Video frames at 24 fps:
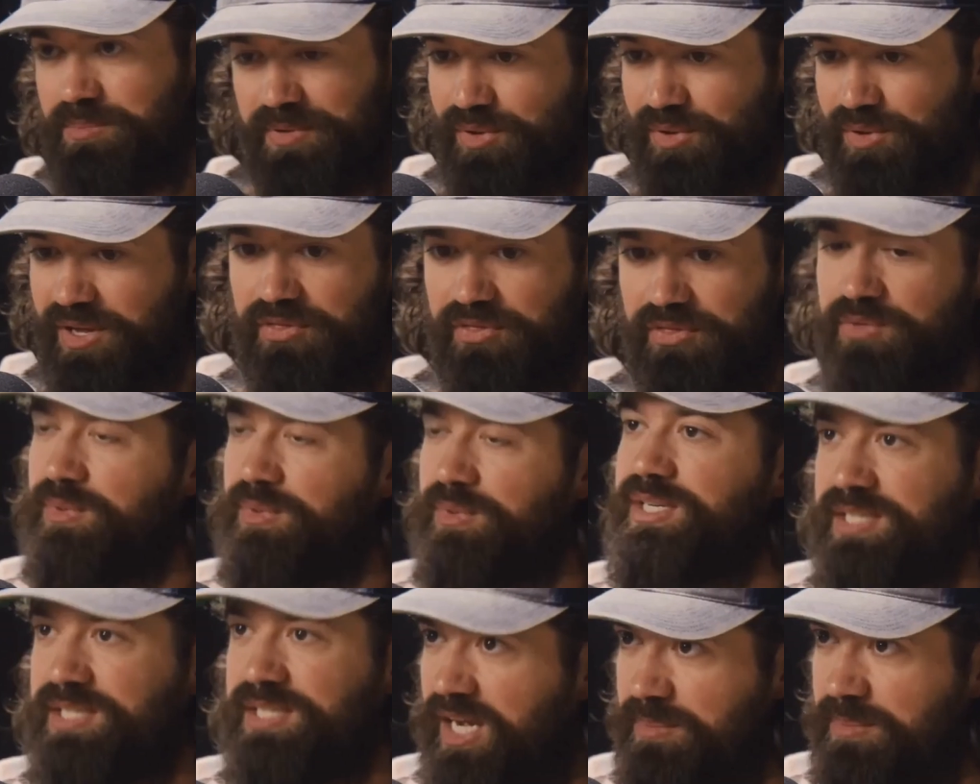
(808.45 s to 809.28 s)
People have
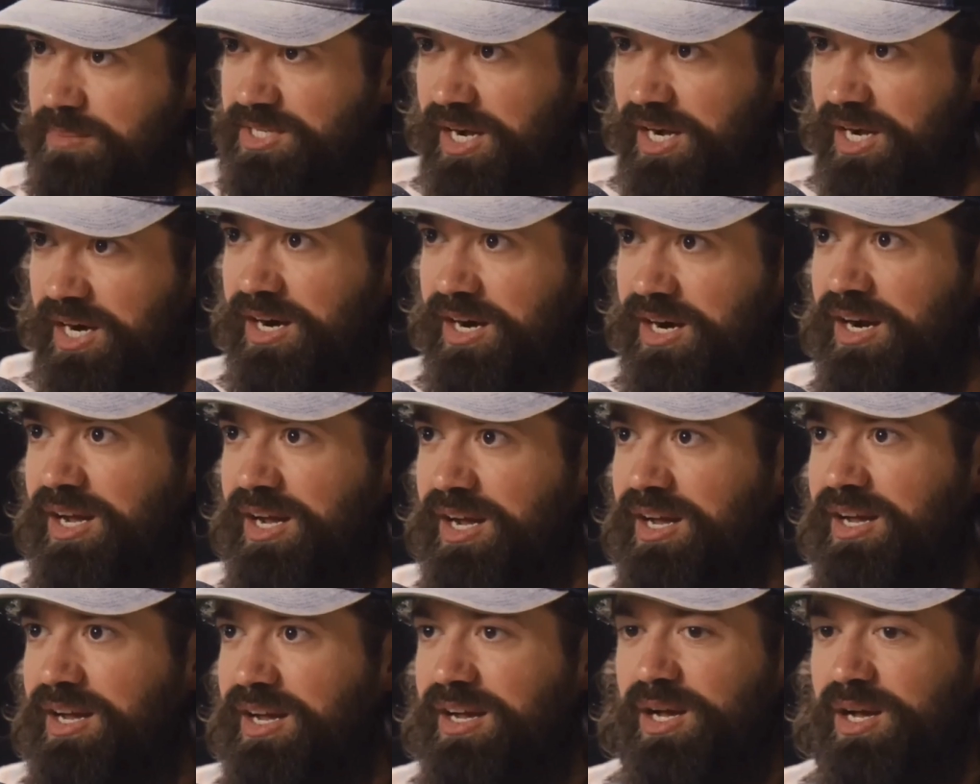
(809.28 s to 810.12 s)
three times higher
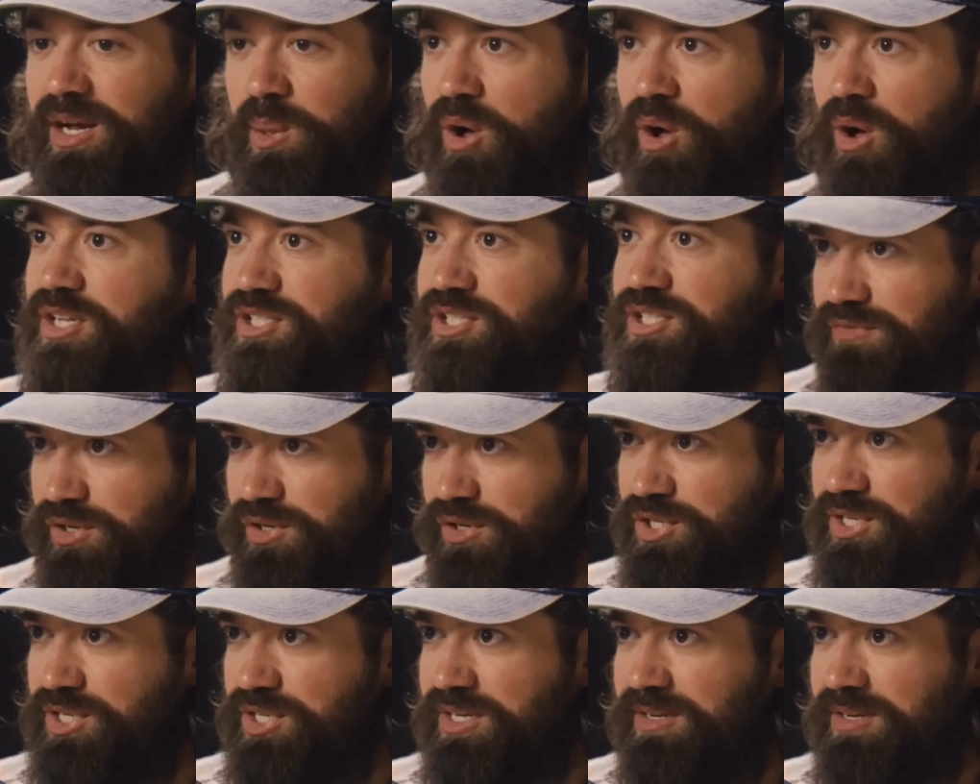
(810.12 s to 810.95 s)
loss
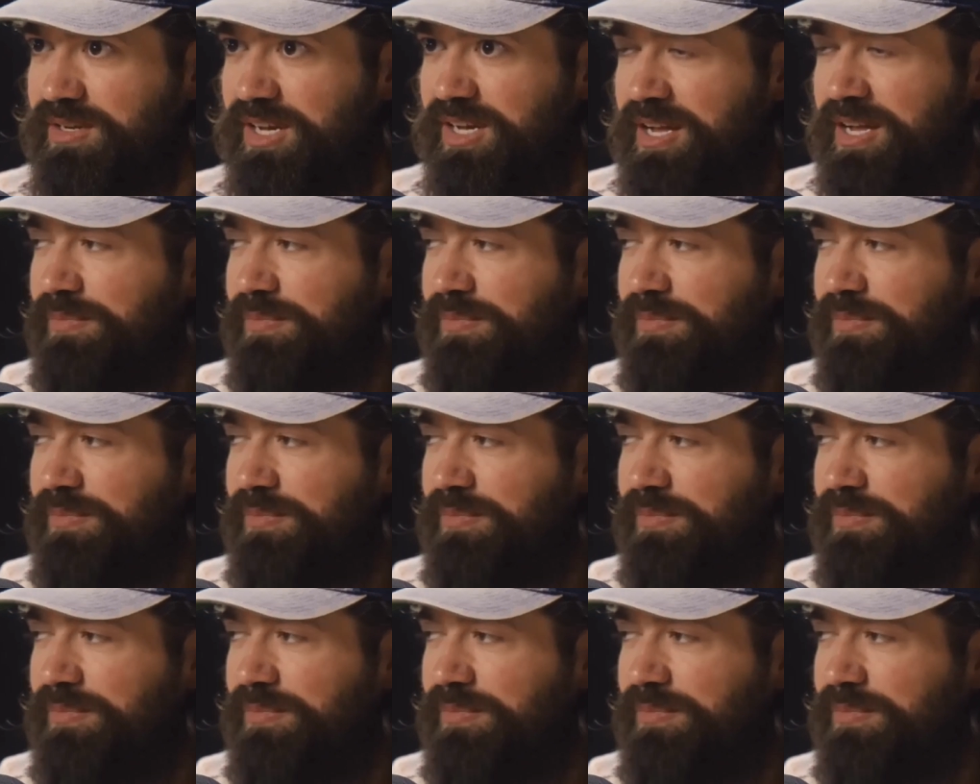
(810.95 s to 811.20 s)
aversion.